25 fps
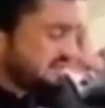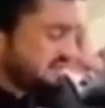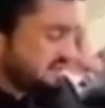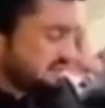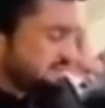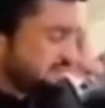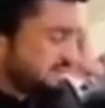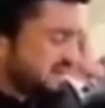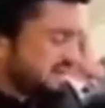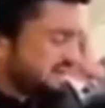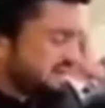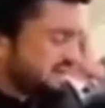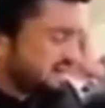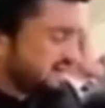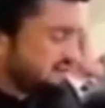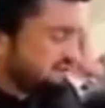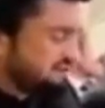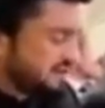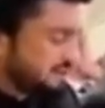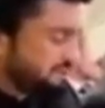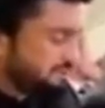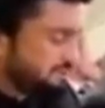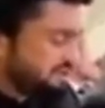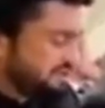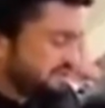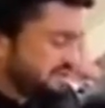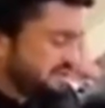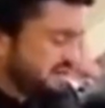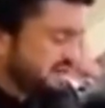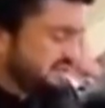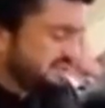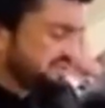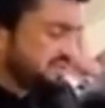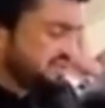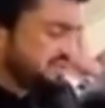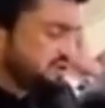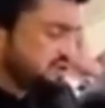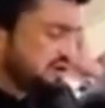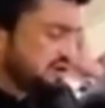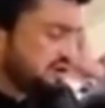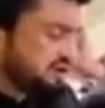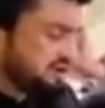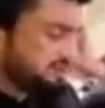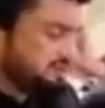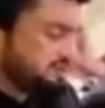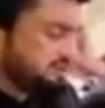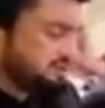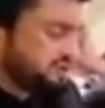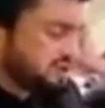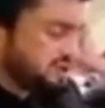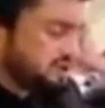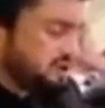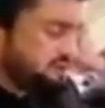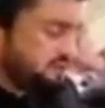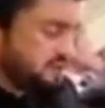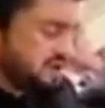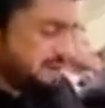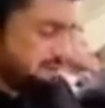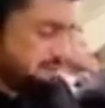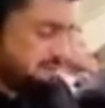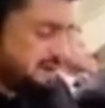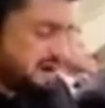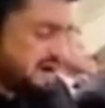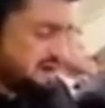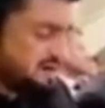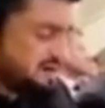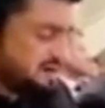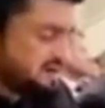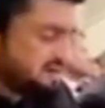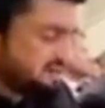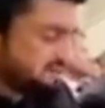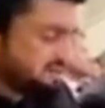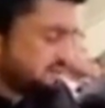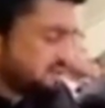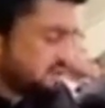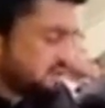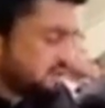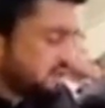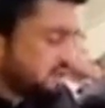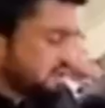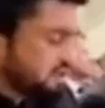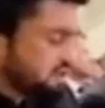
My country appreciates the contribution of our partners